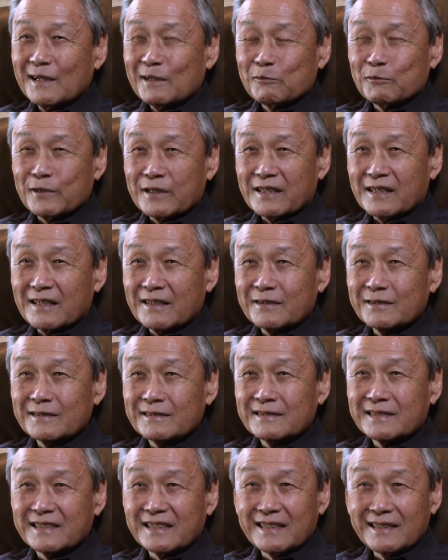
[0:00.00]
with other
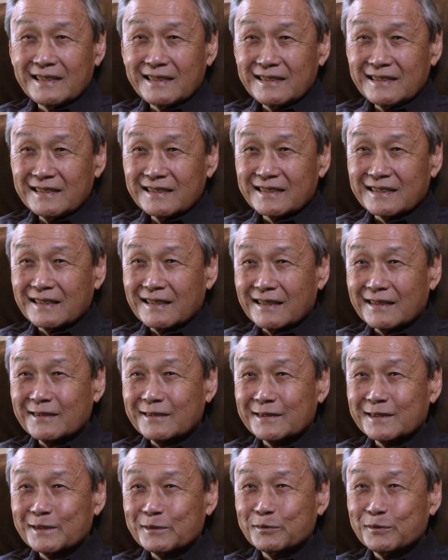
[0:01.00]
deans and
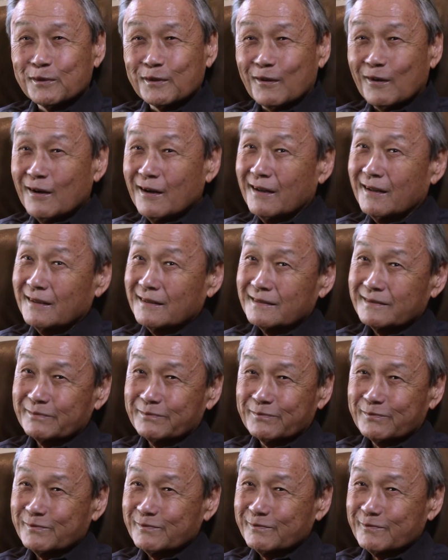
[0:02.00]
others who were all
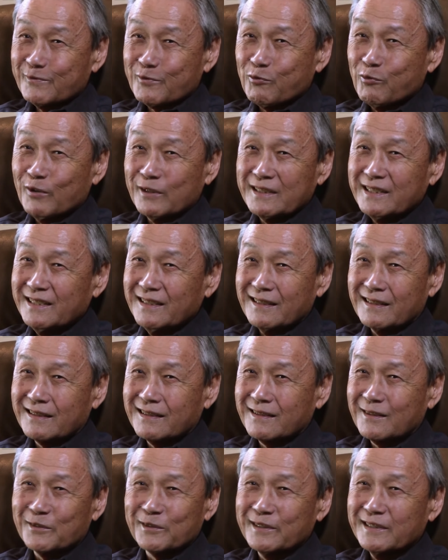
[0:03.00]
20 to
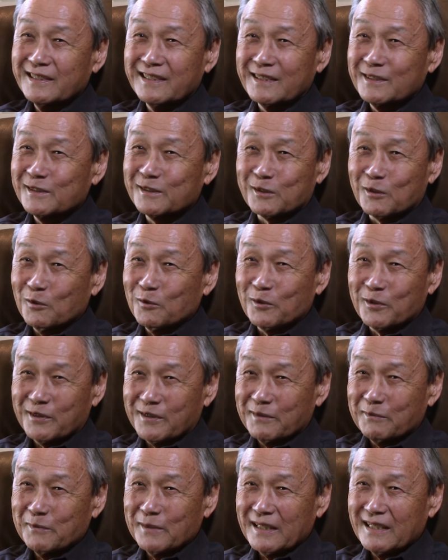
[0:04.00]
30 years older
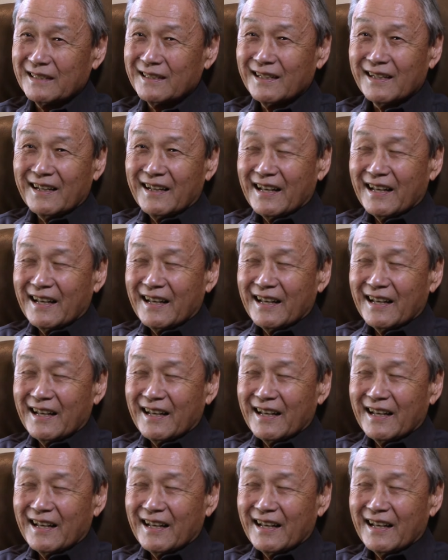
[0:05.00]
than me.